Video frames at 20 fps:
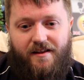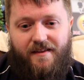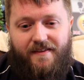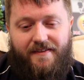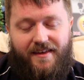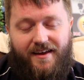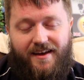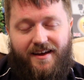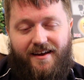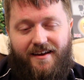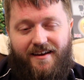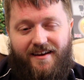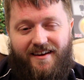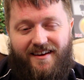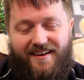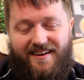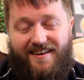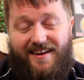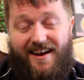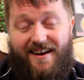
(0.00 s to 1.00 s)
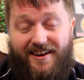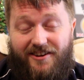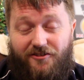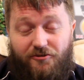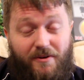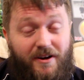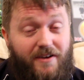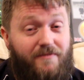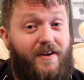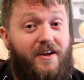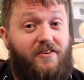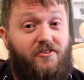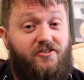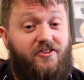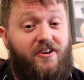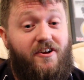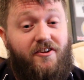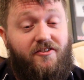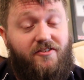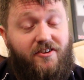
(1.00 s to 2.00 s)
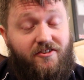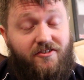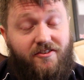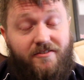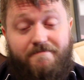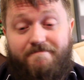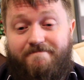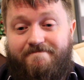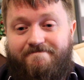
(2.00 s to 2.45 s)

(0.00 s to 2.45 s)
Now this is where the fun started.